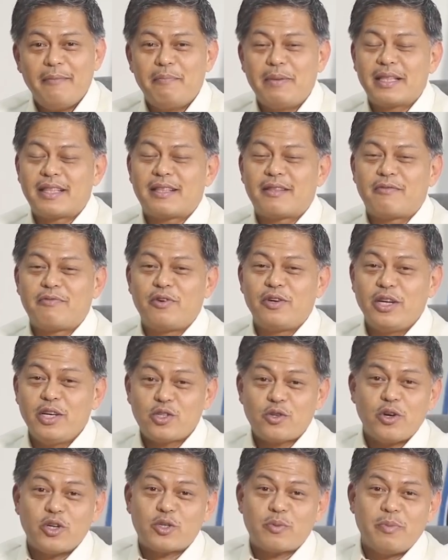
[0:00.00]
But for
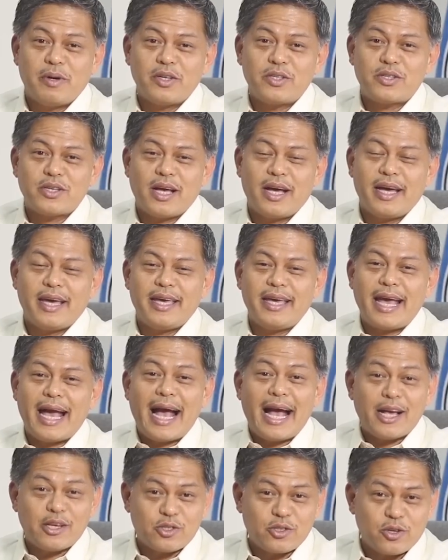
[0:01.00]
this Christmas, I
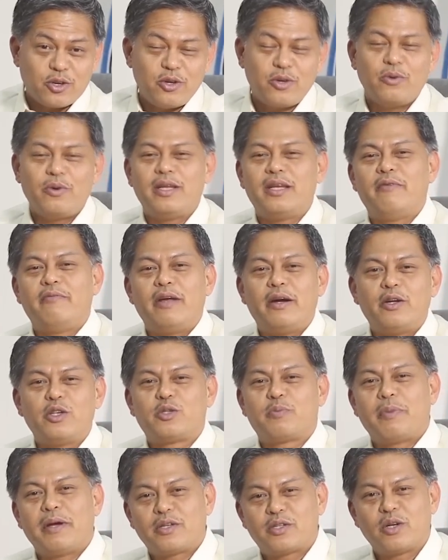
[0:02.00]
ask you in a very
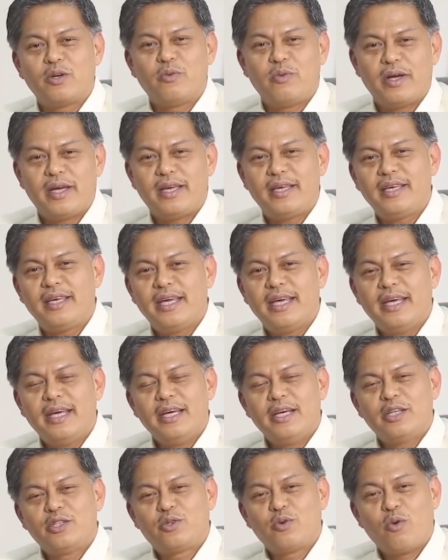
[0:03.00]
special way
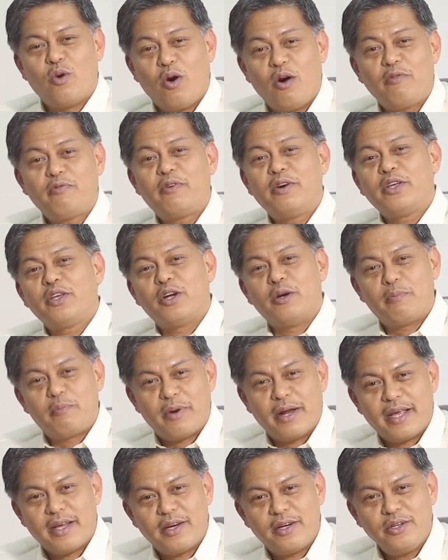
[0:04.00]
to offer your
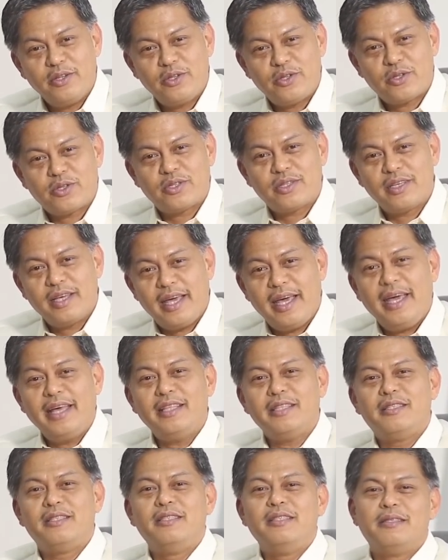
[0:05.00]
prayers
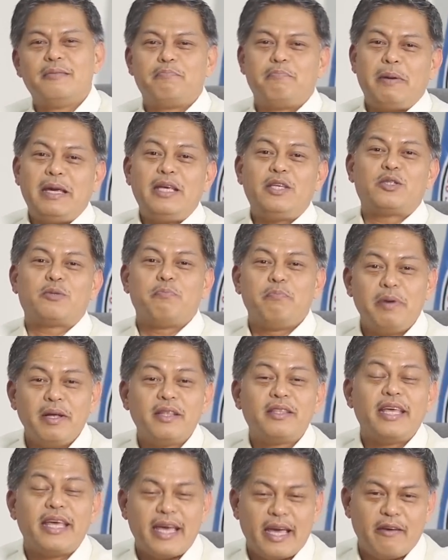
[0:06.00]
and
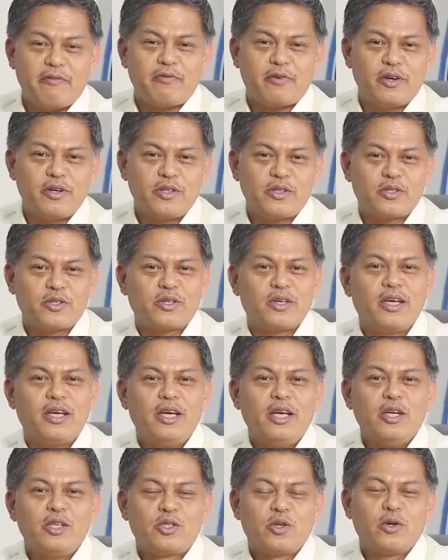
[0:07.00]
peace-building efforts
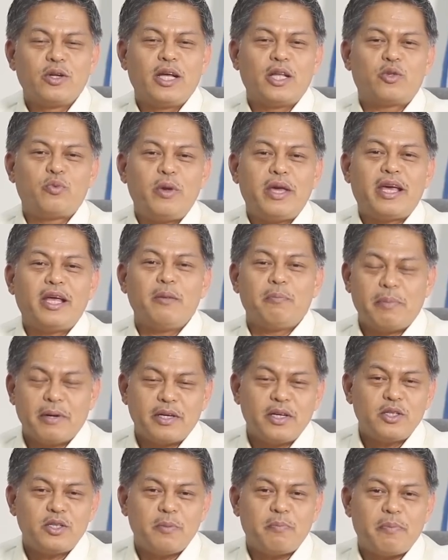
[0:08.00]
so that we can
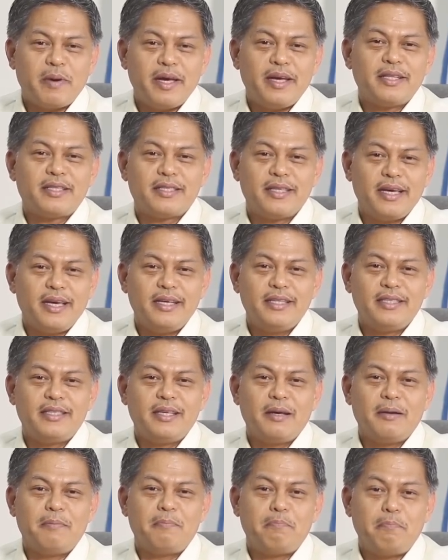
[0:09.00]
participate in
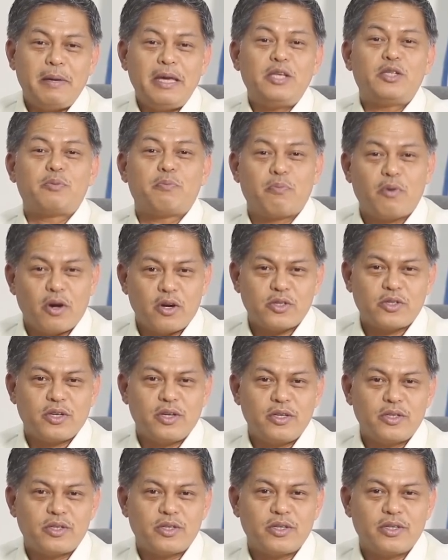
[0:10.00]
the peace
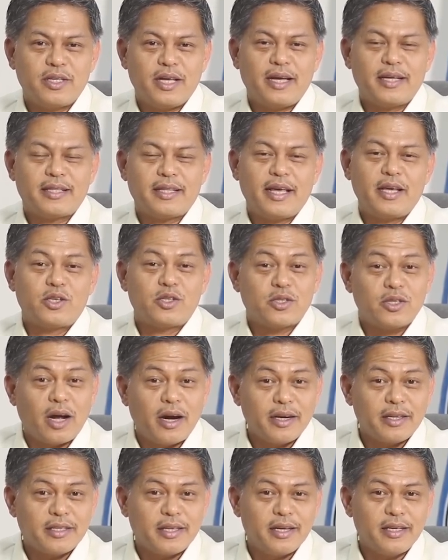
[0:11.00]
process that has
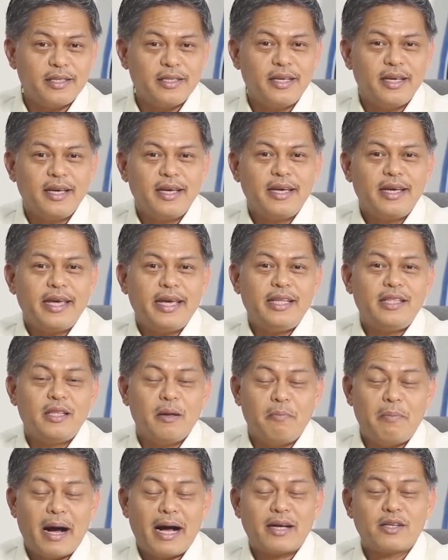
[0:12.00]
started in
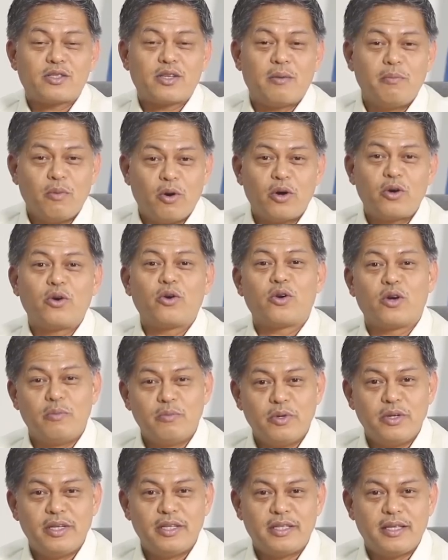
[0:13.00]
the Bangsamoro
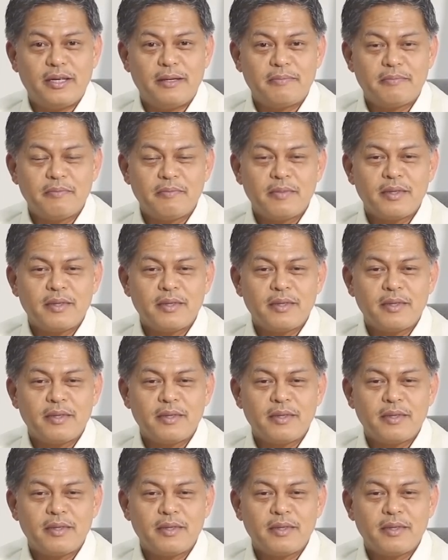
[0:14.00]
community.